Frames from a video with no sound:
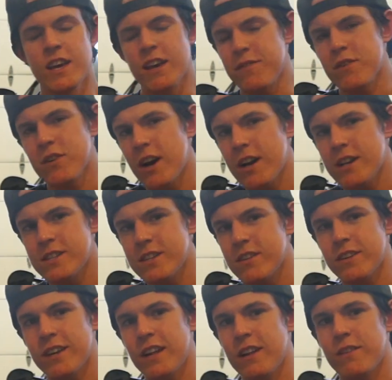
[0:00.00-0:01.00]
If you're not in
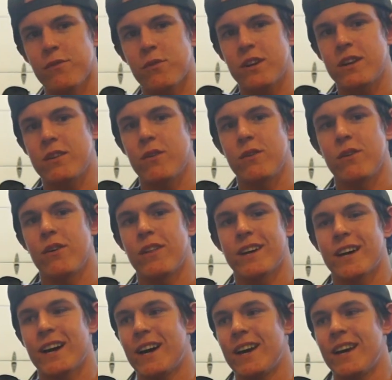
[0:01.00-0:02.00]
Southern California, you don't know
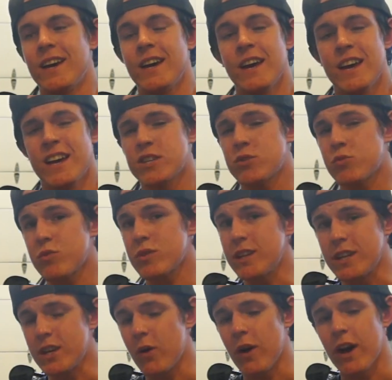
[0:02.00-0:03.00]
that guy, it's
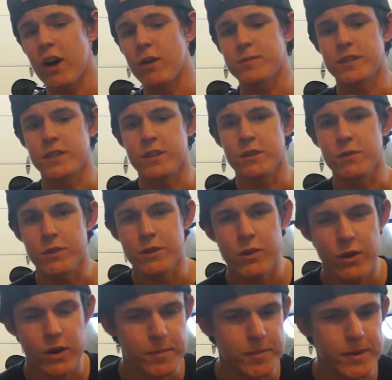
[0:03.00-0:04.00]
really no help to you,
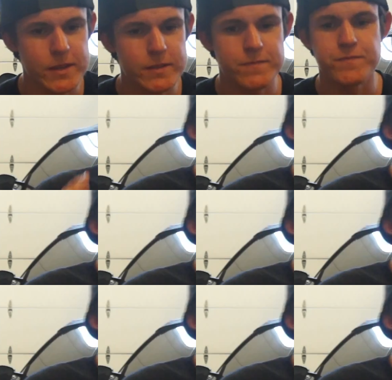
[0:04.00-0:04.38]
you know what I mean?